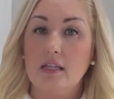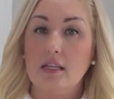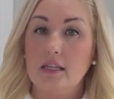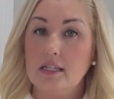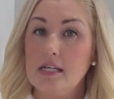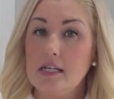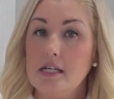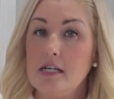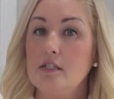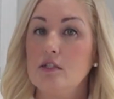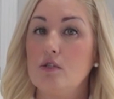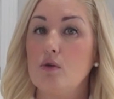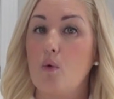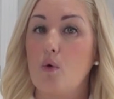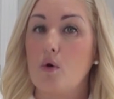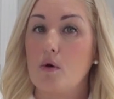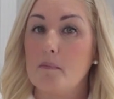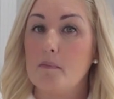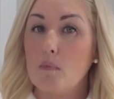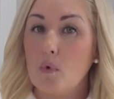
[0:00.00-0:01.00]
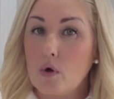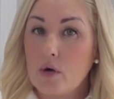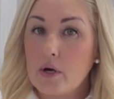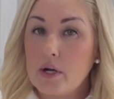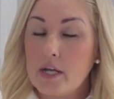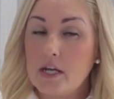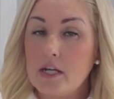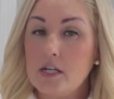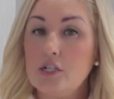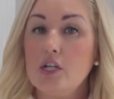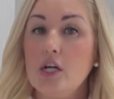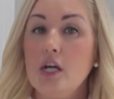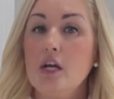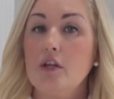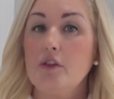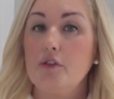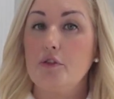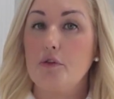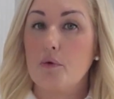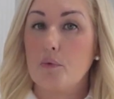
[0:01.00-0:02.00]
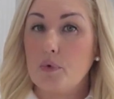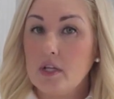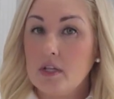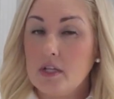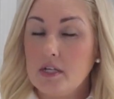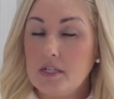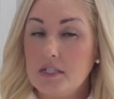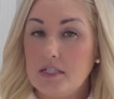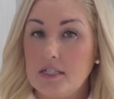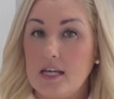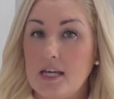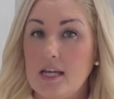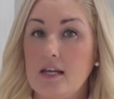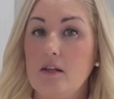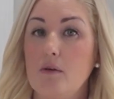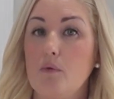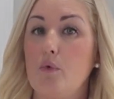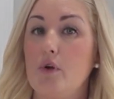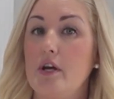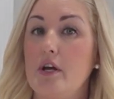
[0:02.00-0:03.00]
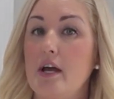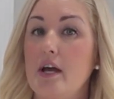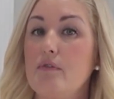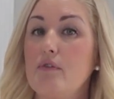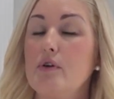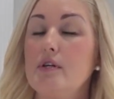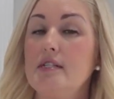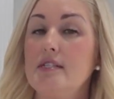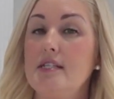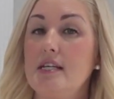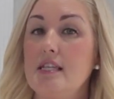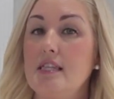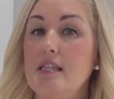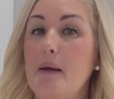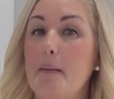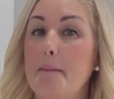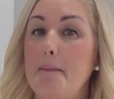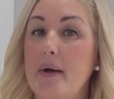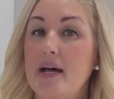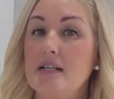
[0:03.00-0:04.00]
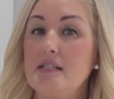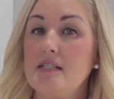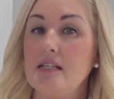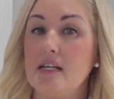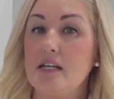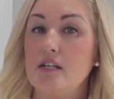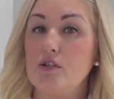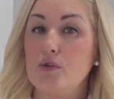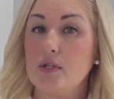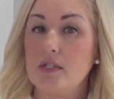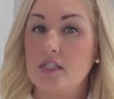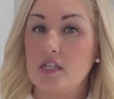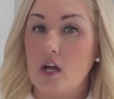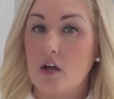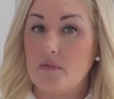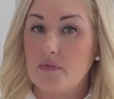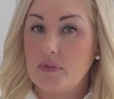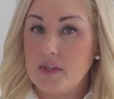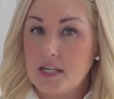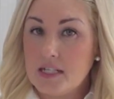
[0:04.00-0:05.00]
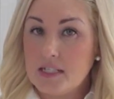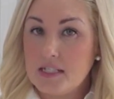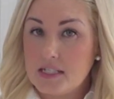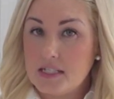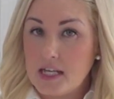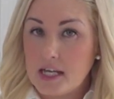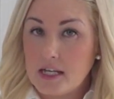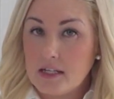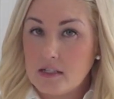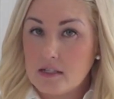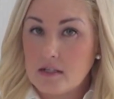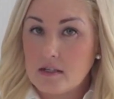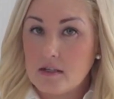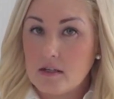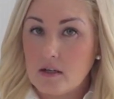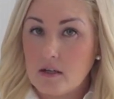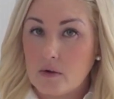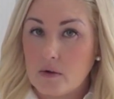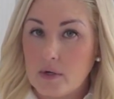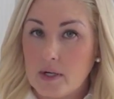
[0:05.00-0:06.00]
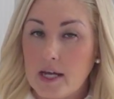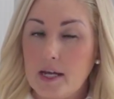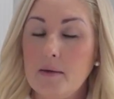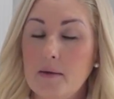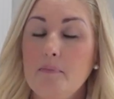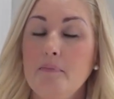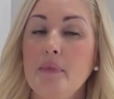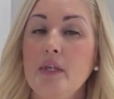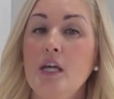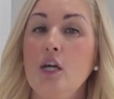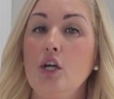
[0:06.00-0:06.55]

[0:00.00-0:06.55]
lease, or mortgage the real estate, whatever is in the best interest of the estate, okay?